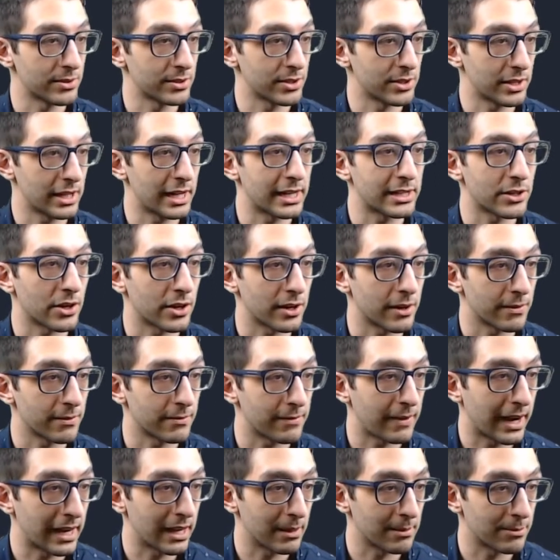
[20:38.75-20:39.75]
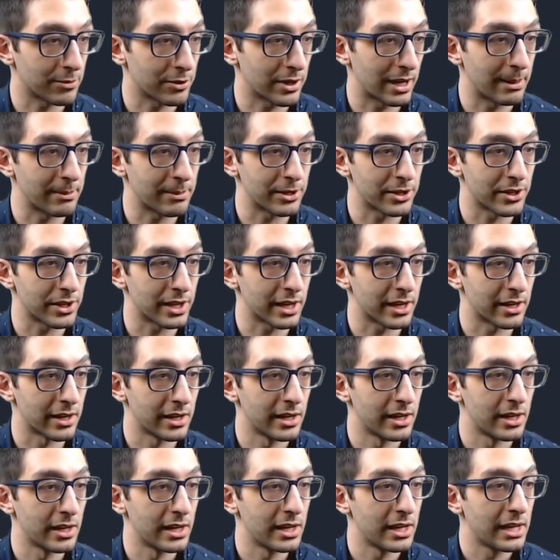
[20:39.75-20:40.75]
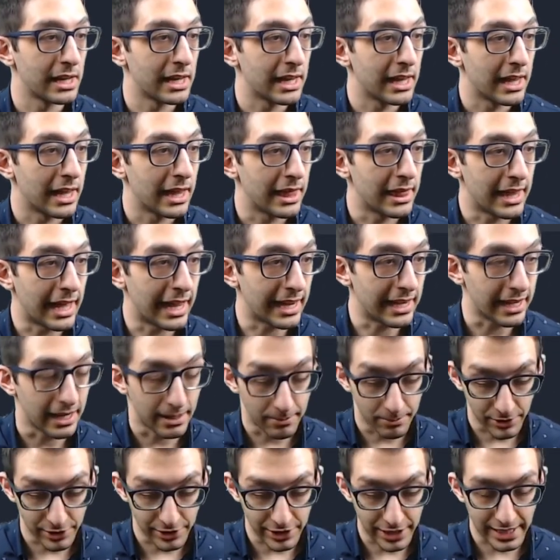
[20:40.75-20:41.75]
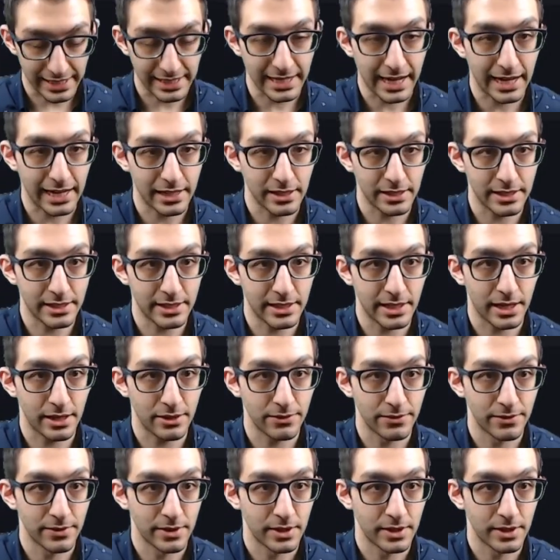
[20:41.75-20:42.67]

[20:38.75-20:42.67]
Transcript: So that's our final parameter there. Then in projectile itself,